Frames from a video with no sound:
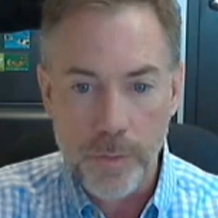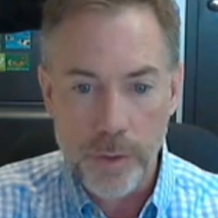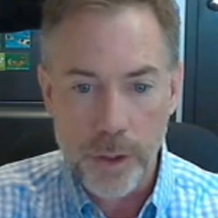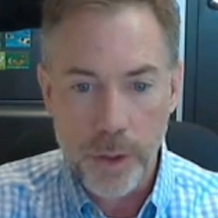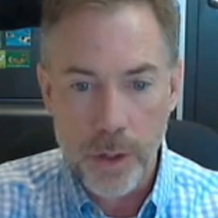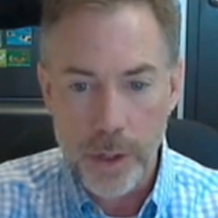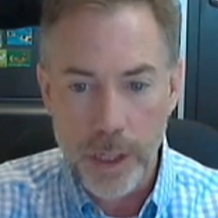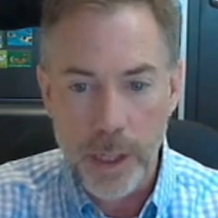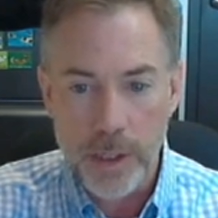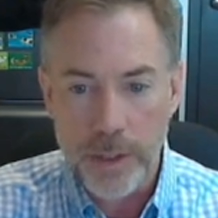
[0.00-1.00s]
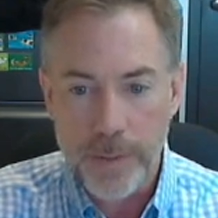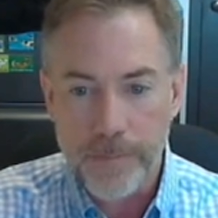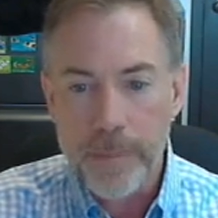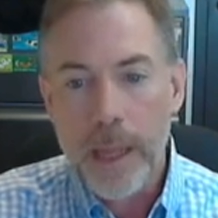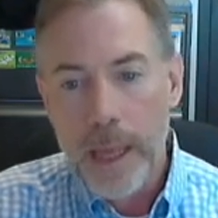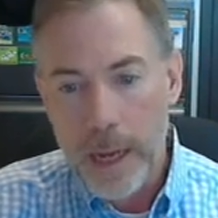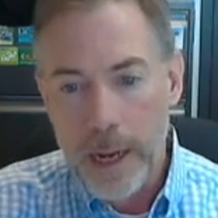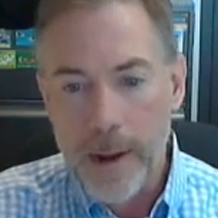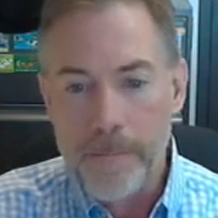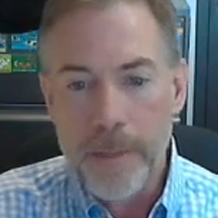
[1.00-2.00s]
for shorter heats.
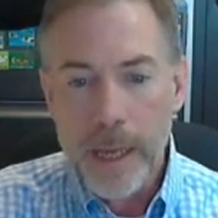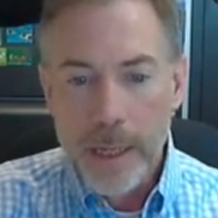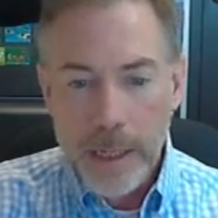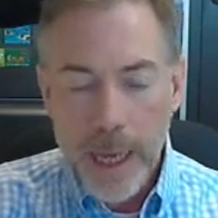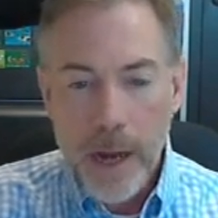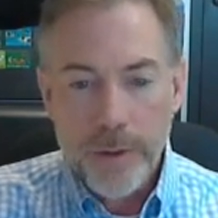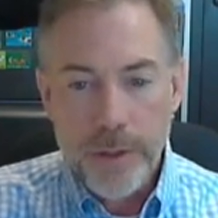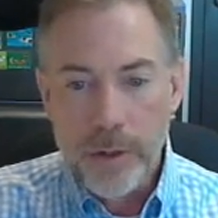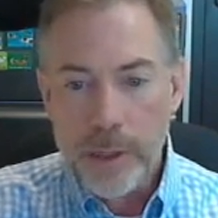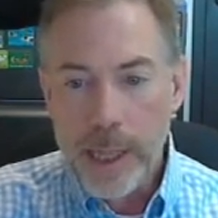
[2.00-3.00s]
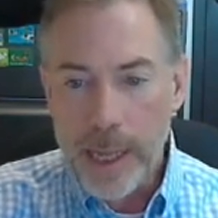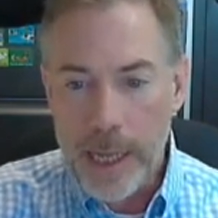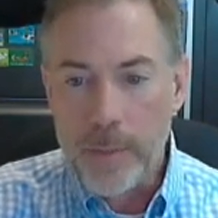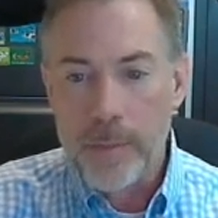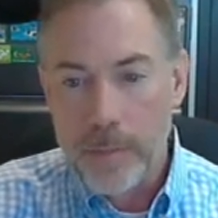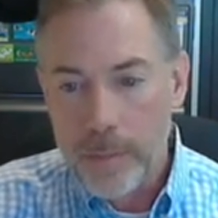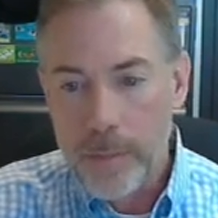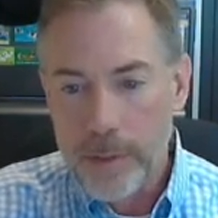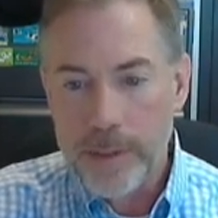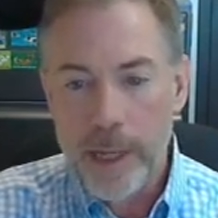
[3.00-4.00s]
Cows that are lame,
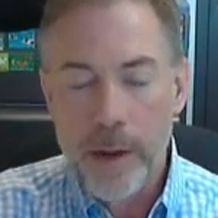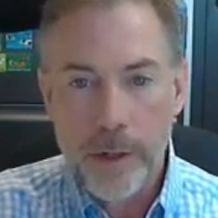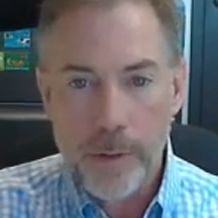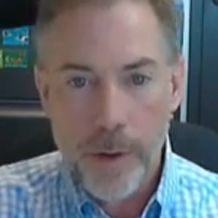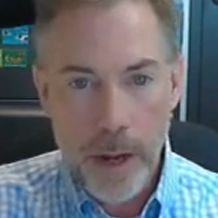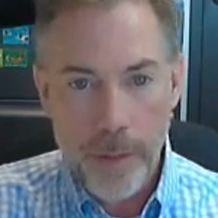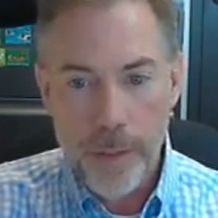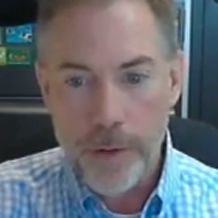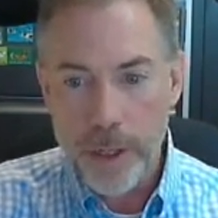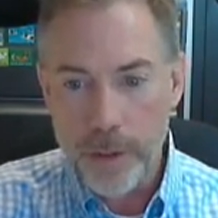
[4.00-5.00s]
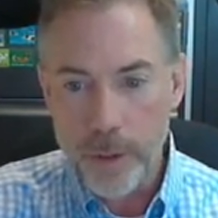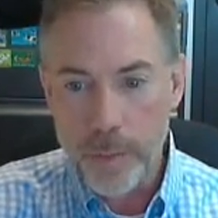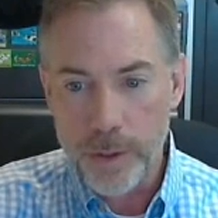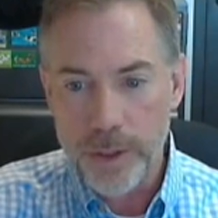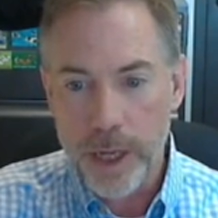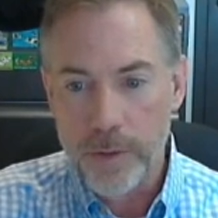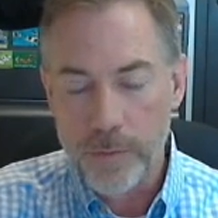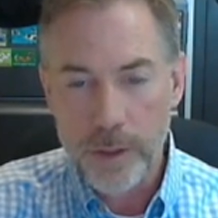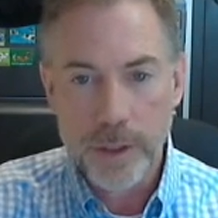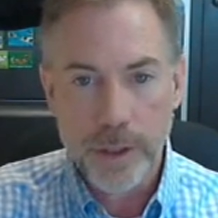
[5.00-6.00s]
down at around
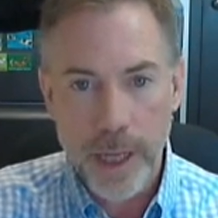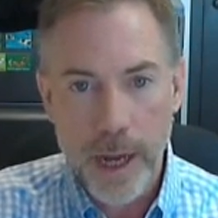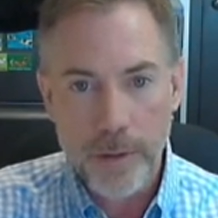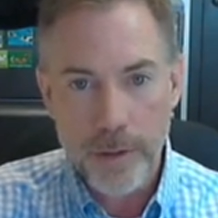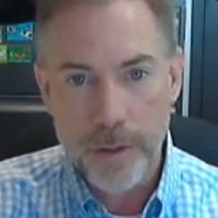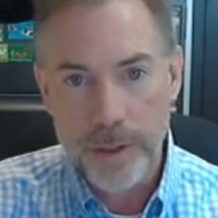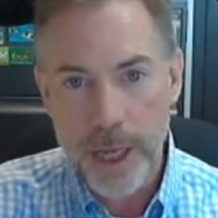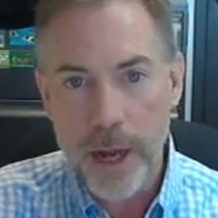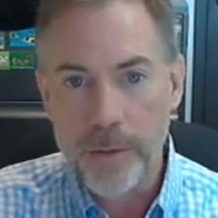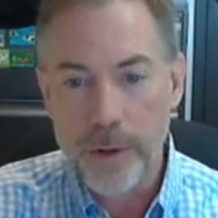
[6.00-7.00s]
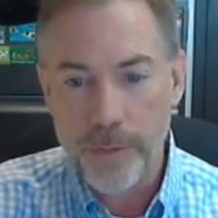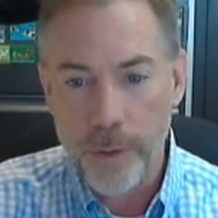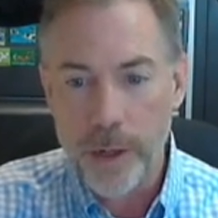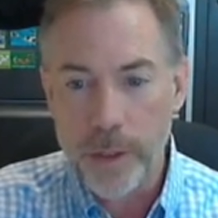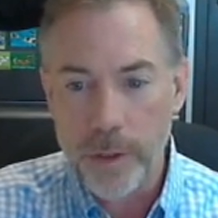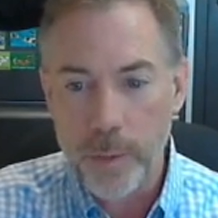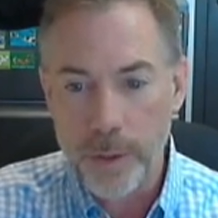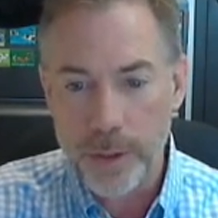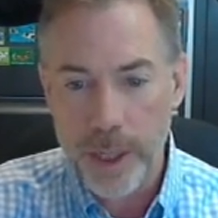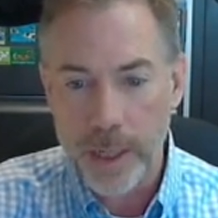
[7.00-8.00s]
32% versus cows that are sound at
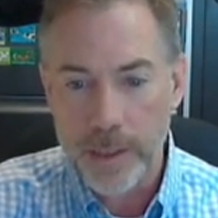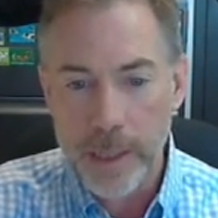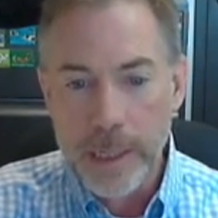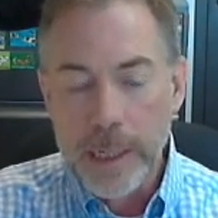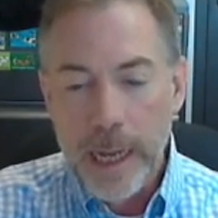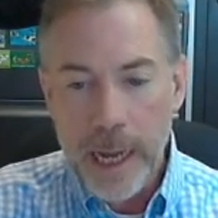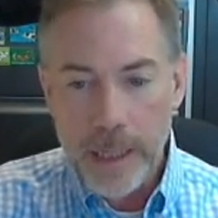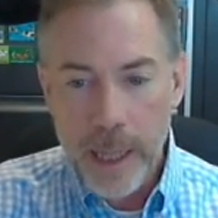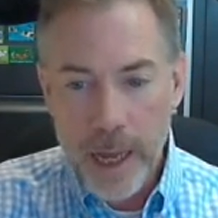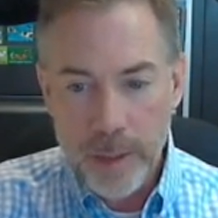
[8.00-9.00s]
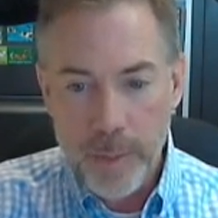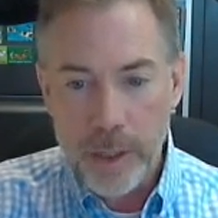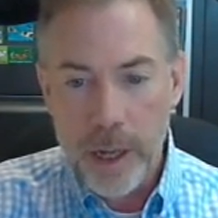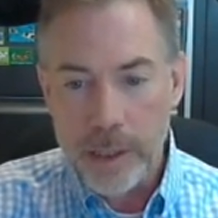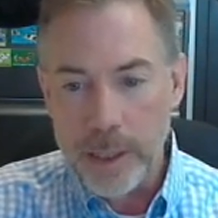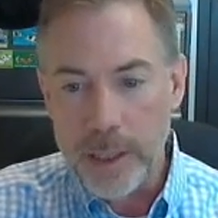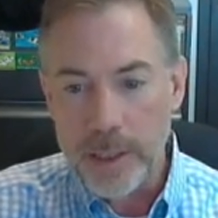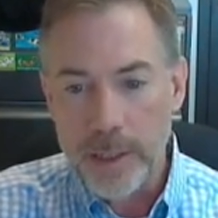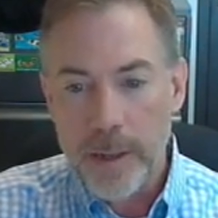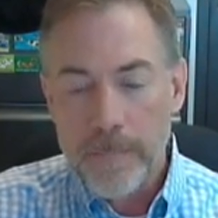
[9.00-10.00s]
42%. And last but not
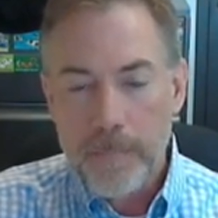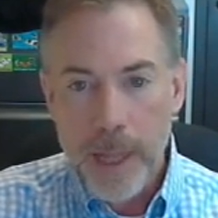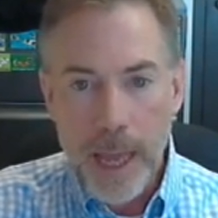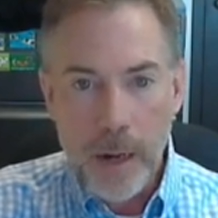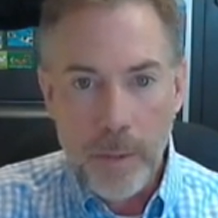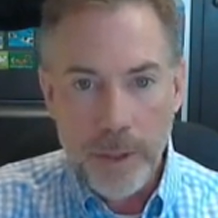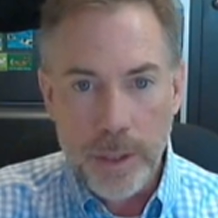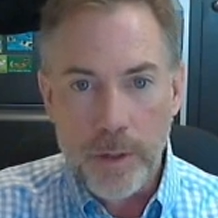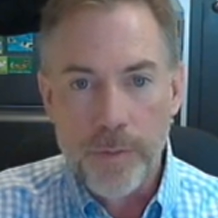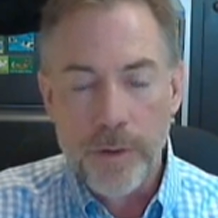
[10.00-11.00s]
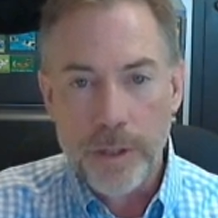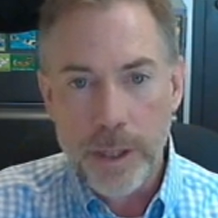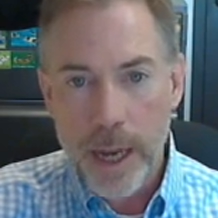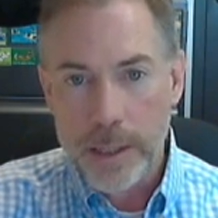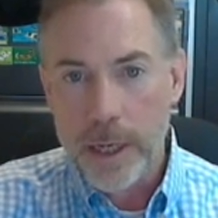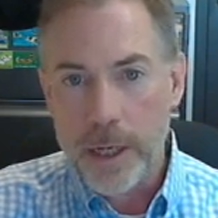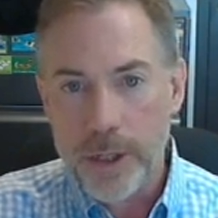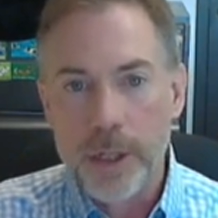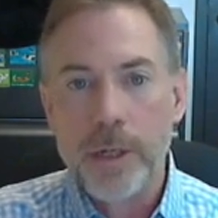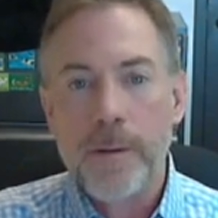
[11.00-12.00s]
least, animals in their first
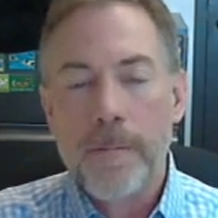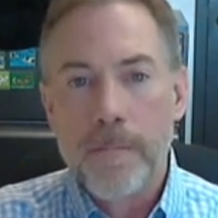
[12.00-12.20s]
lactation